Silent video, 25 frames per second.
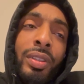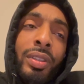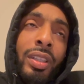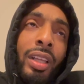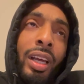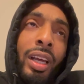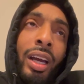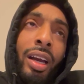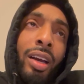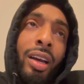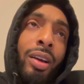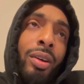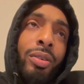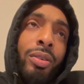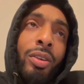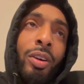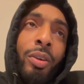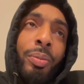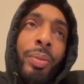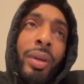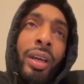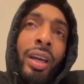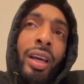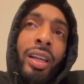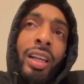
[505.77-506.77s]
don't know,
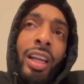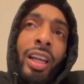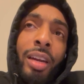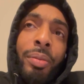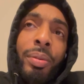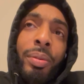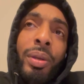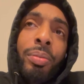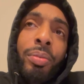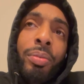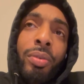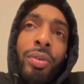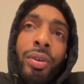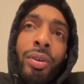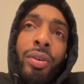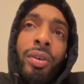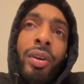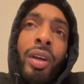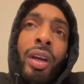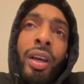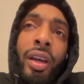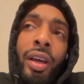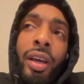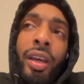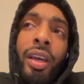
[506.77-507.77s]
man. A lot of people,
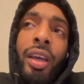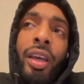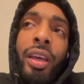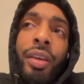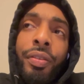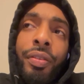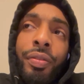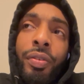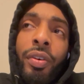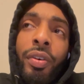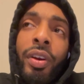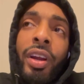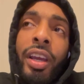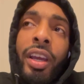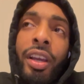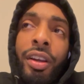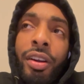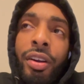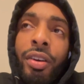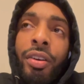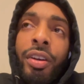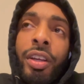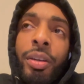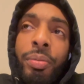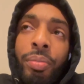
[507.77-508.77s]
for
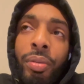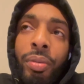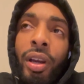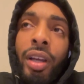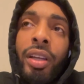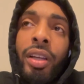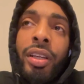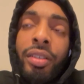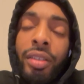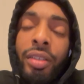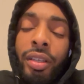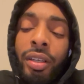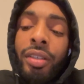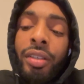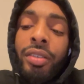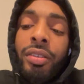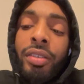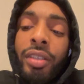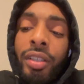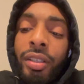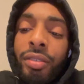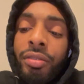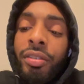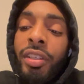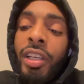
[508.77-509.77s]
Edgar, he probably does
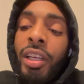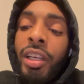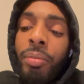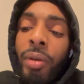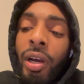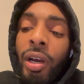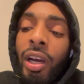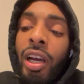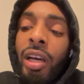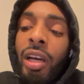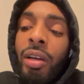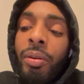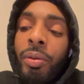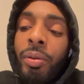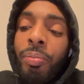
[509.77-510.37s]
need a team behind him.